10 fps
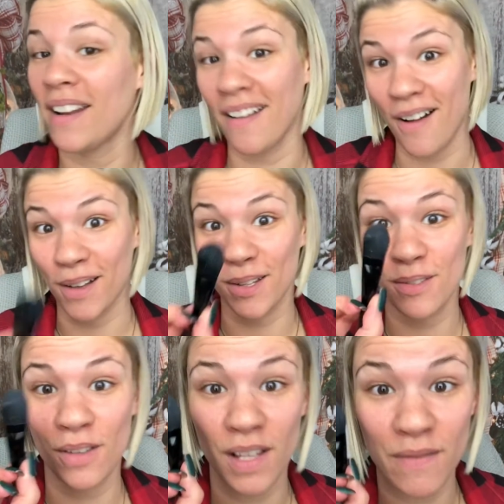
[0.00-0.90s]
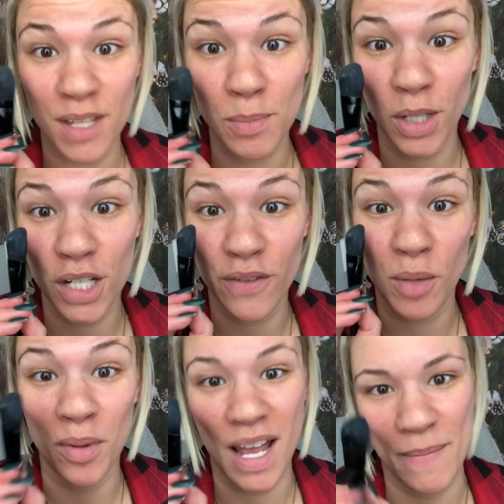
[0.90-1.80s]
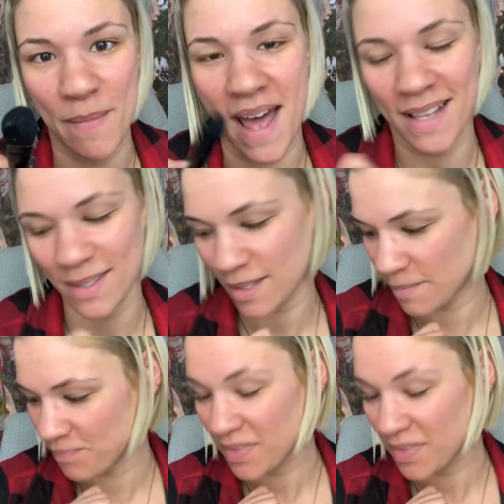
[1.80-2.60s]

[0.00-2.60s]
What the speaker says: I also love this brush for applying my masks.